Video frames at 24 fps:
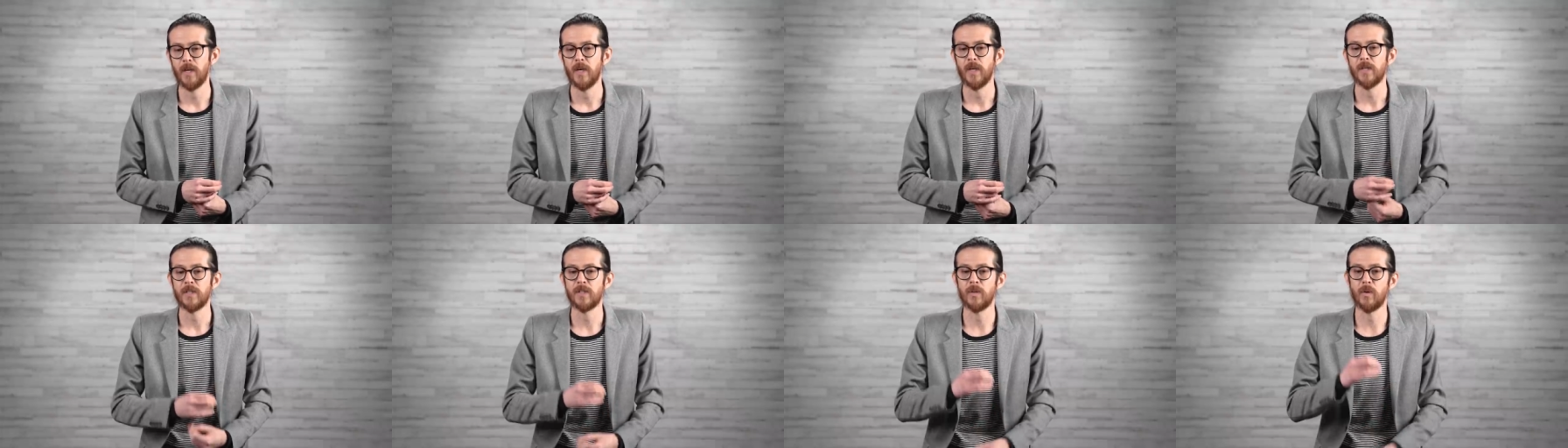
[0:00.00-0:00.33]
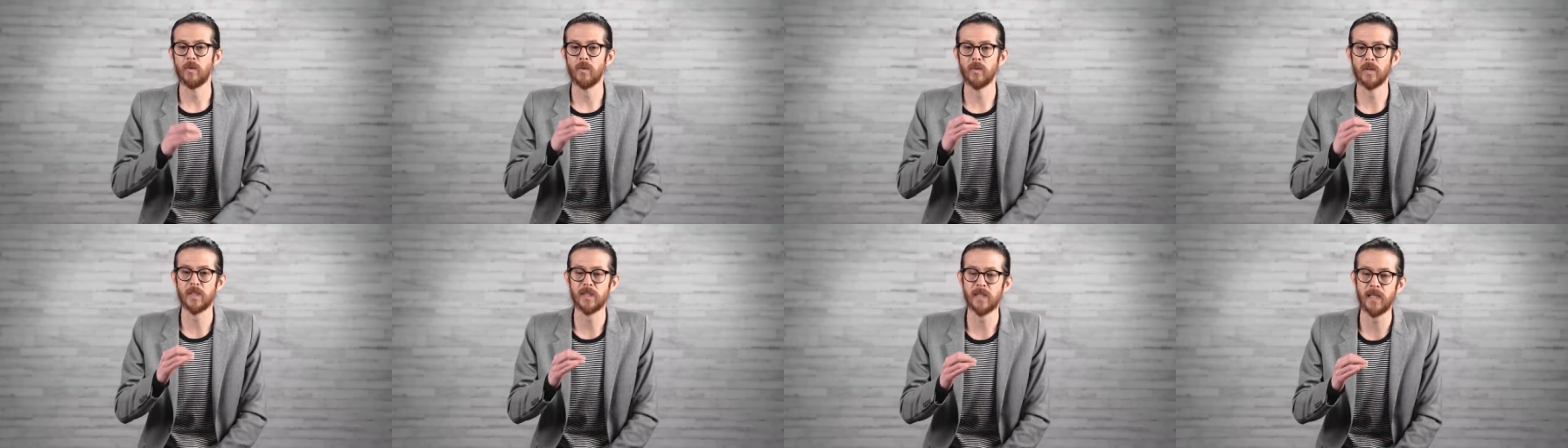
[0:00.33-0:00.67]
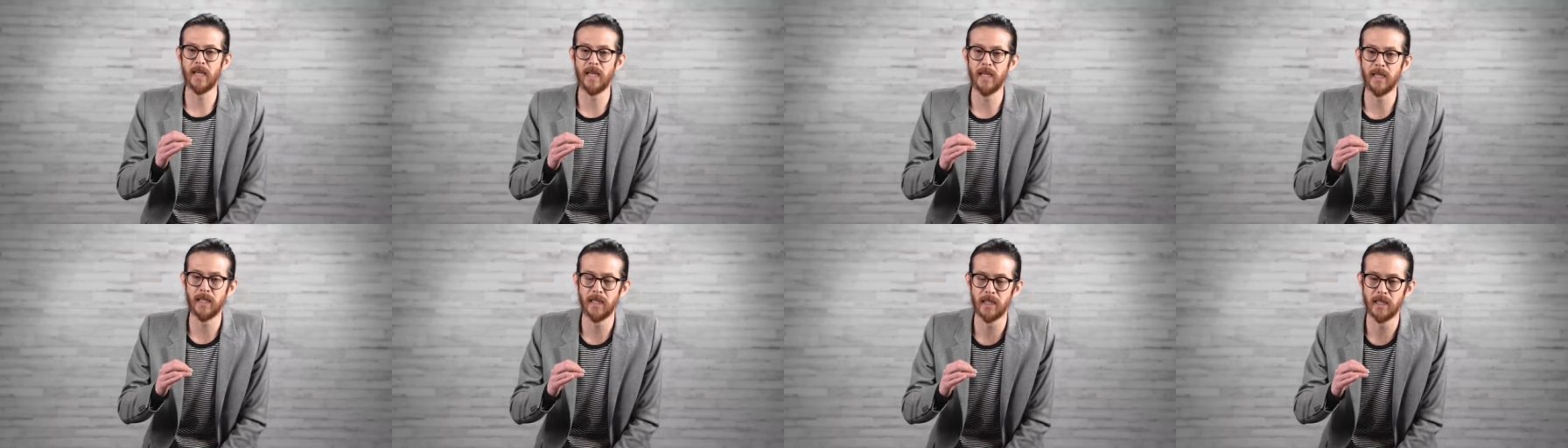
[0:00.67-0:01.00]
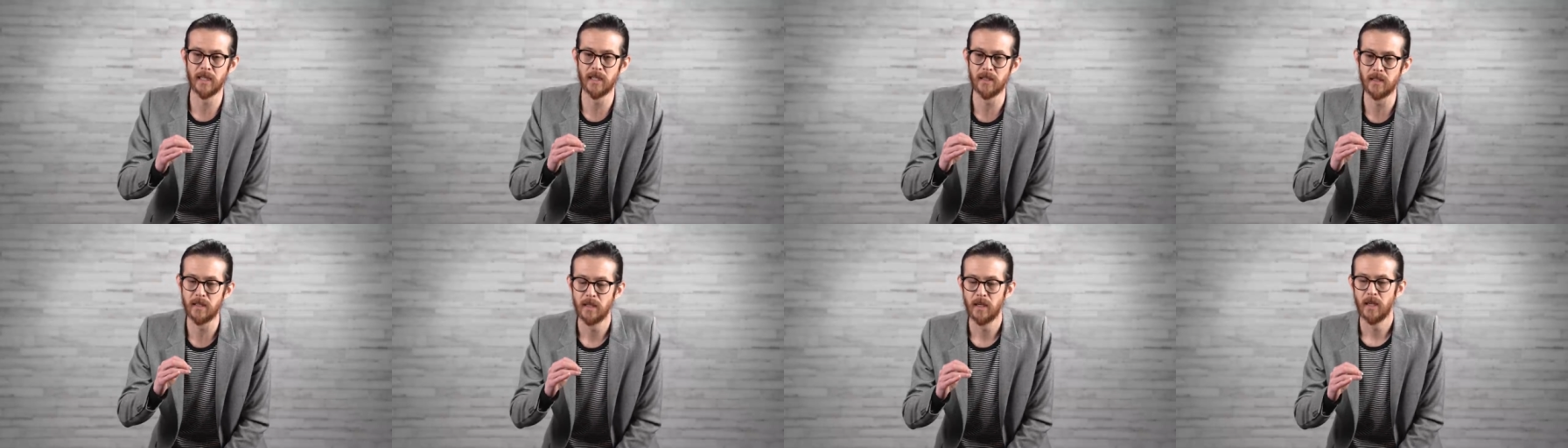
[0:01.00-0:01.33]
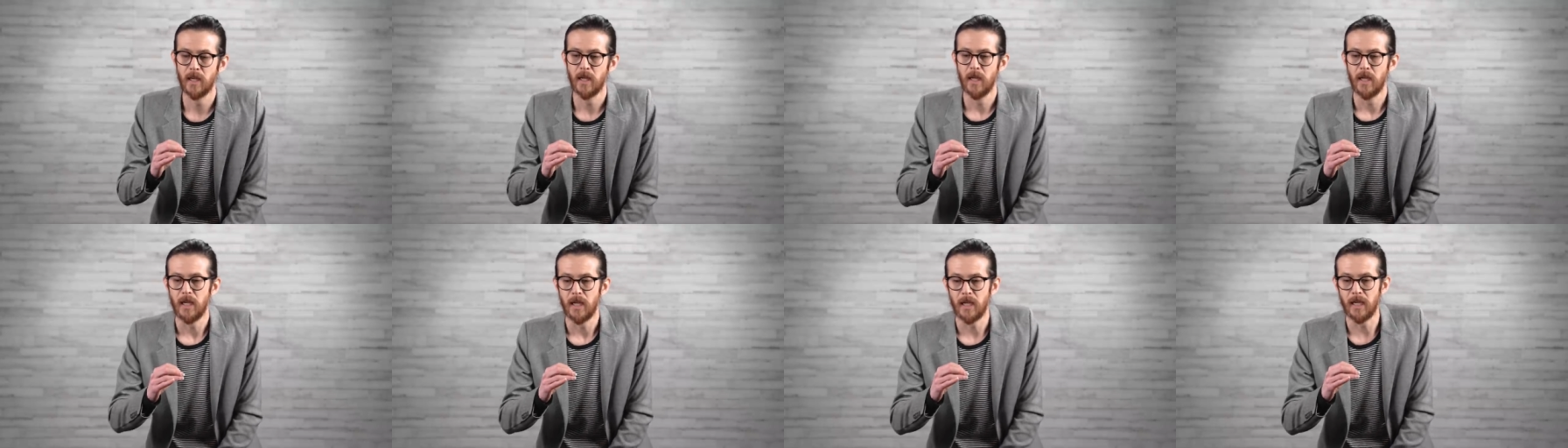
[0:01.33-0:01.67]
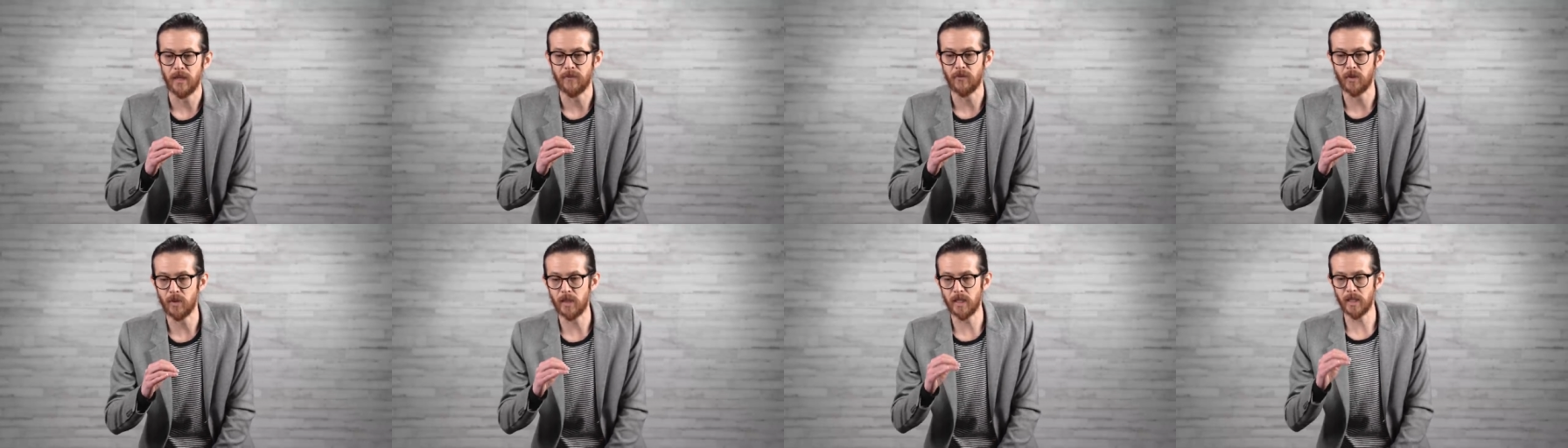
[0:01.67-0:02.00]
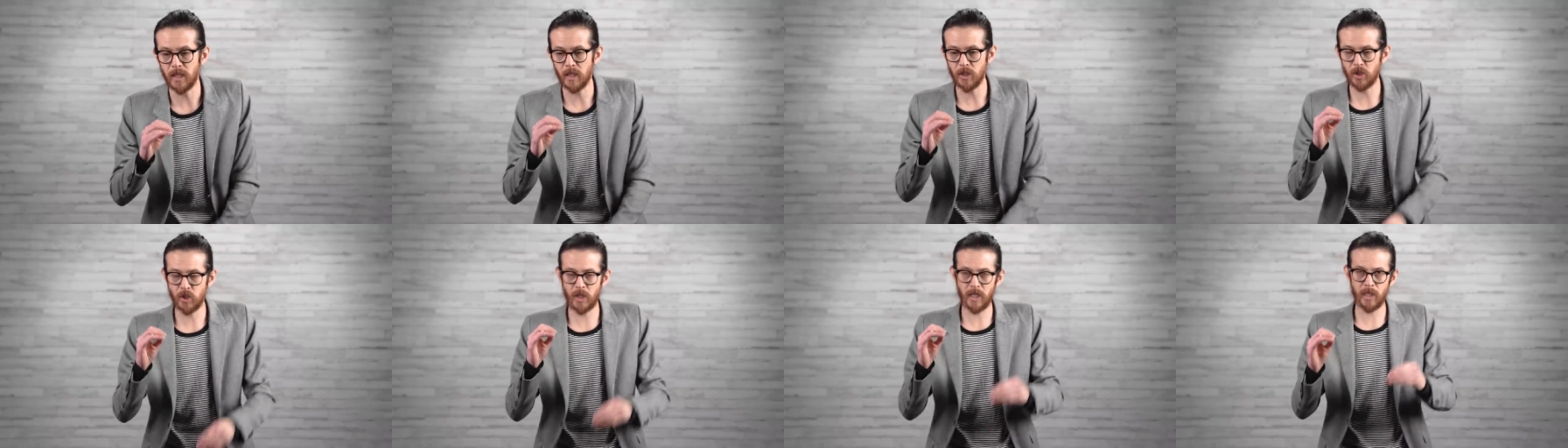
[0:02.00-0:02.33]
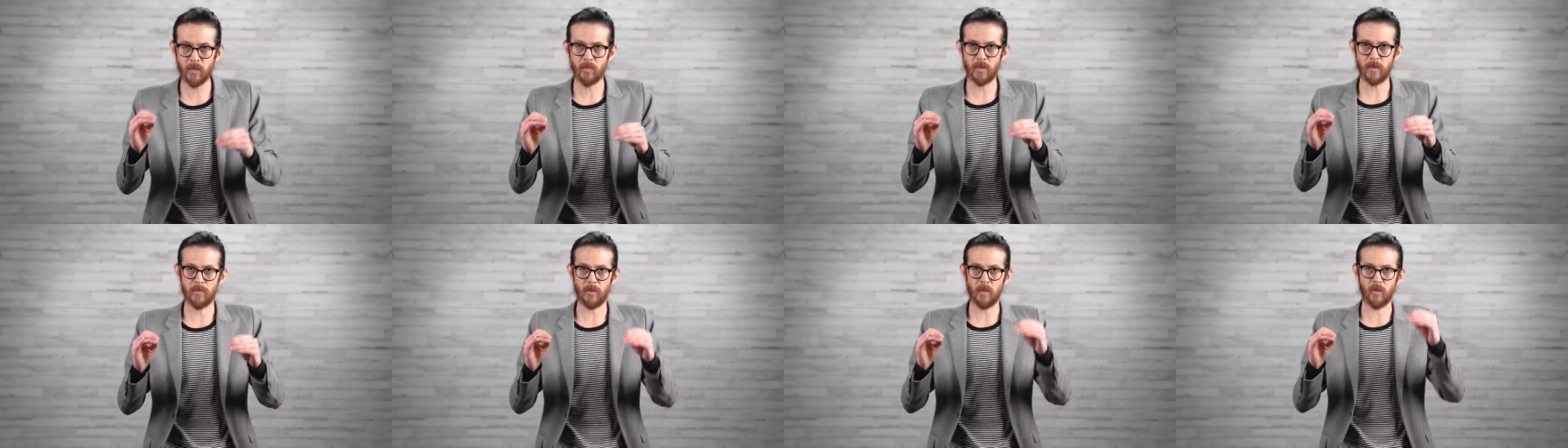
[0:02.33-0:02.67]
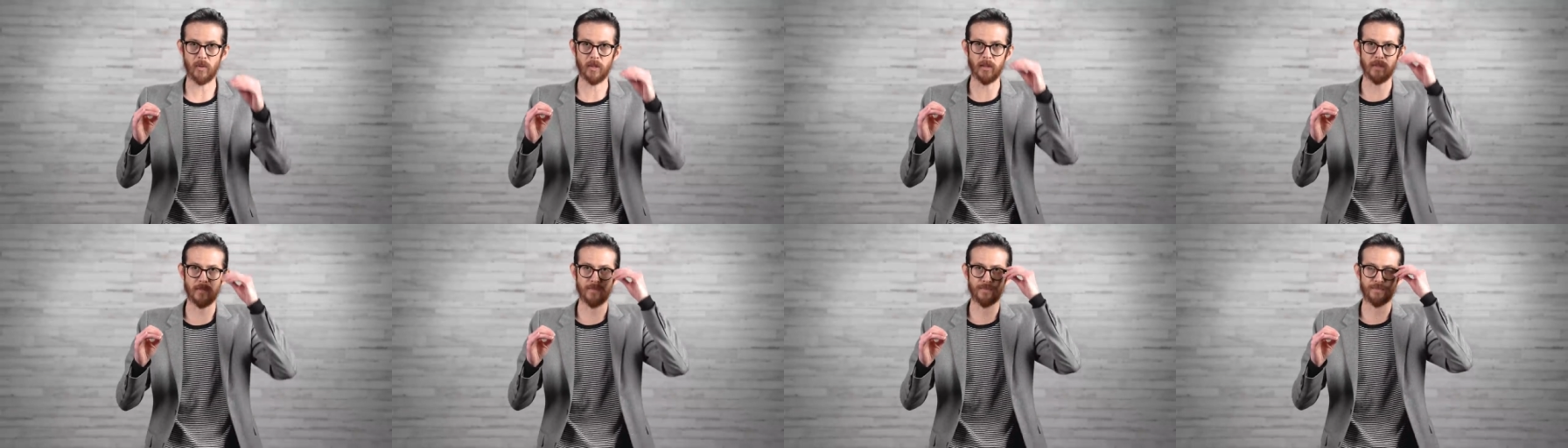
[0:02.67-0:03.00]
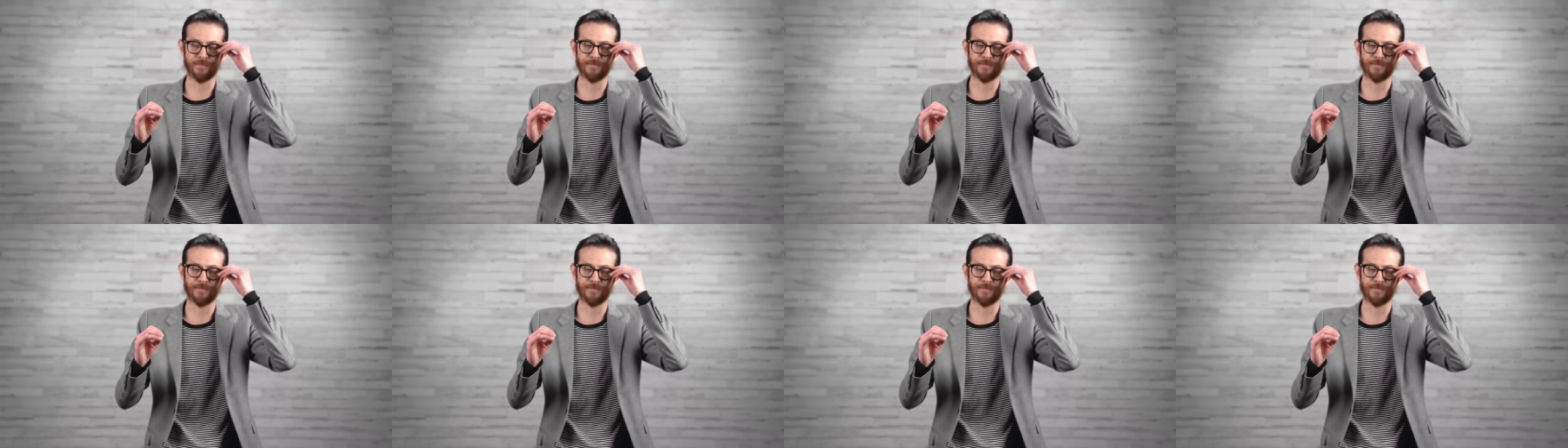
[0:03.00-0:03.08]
So what we're saying is, if you get a gene report,